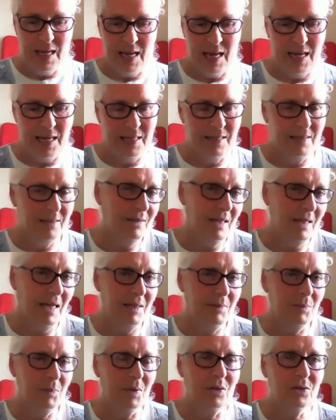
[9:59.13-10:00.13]
And
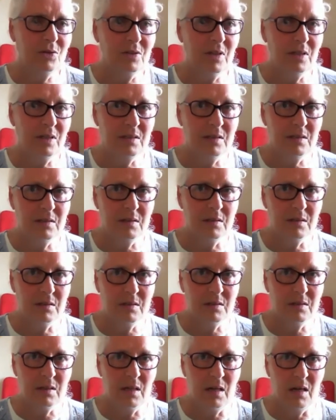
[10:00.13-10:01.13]
because I
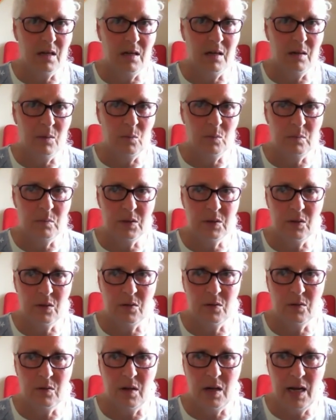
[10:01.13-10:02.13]
didn't
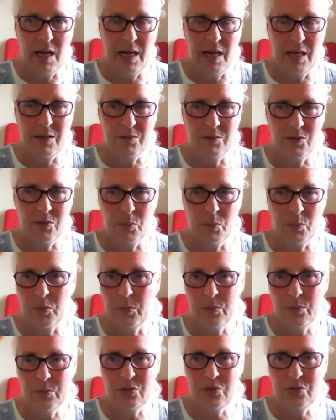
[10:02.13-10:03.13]
know how the
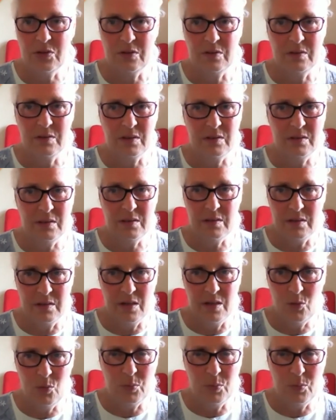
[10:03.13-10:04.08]
proportions, I didn't know